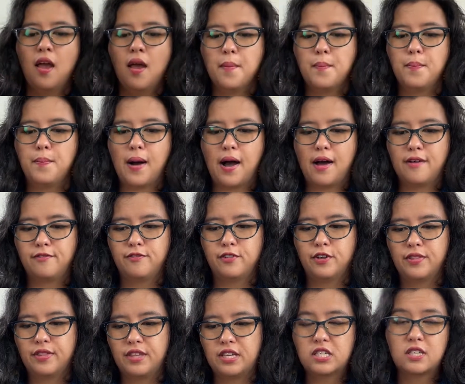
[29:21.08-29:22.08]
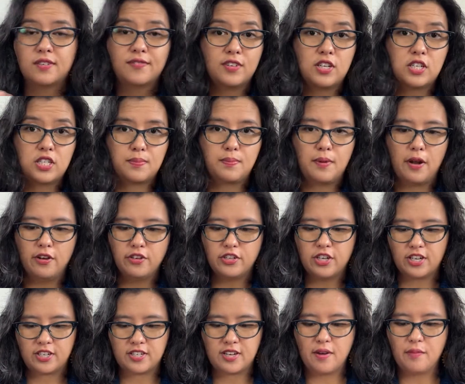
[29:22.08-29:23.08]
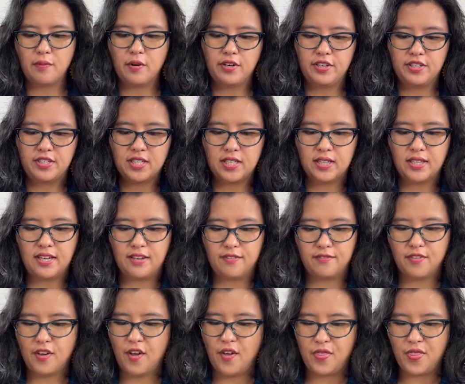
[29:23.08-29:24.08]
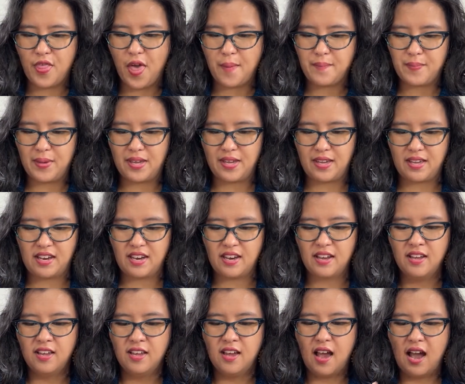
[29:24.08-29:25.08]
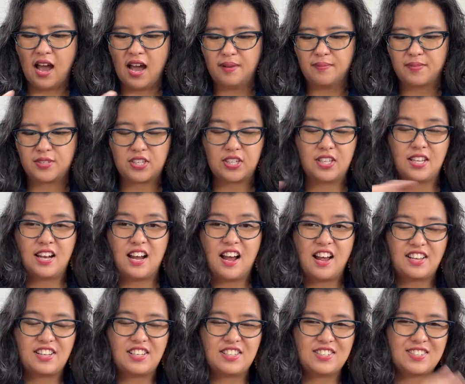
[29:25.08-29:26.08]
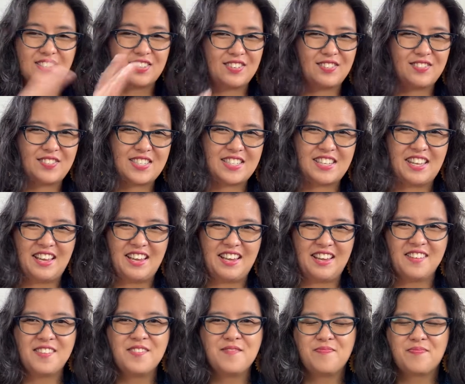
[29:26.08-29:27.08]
But for this first project, I wanted to leave them in so that I can sort of see,